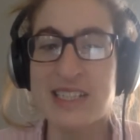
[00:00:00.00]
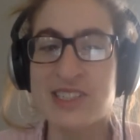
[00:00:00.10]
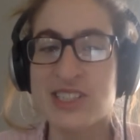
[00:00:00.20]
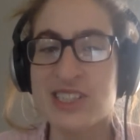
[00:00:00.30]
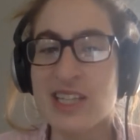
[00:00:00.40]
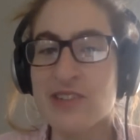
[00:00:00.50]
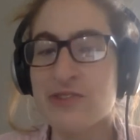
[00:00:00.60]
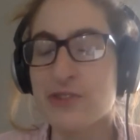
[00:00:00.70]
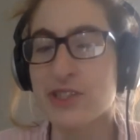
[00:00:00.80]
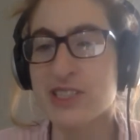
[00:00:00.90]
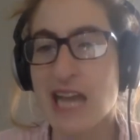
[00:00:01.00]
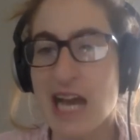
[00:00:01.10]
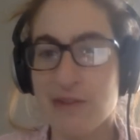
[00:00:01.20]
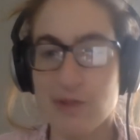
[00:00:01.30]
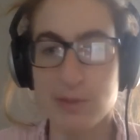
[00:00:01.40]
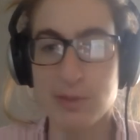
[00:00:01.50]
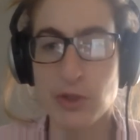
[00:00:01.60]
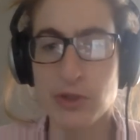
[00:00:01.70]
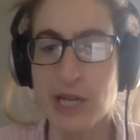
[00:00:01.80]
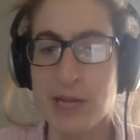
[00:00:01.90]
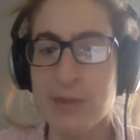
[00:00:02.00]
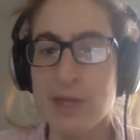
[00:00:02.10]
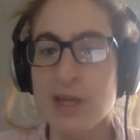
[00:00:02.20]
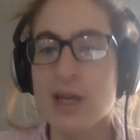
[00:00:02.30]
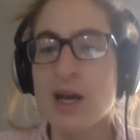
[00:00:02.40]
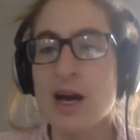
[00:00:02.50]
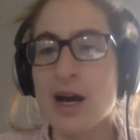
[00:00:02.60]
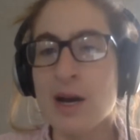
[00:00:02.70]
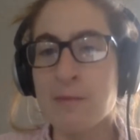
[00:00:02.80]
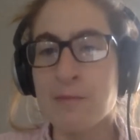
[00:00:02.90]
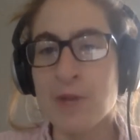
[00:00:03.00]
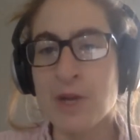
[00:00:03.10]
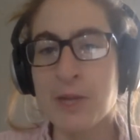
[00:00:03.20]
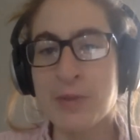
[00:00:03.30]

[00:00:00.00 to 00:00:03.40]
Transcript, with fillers: And during the first half of the program, um, our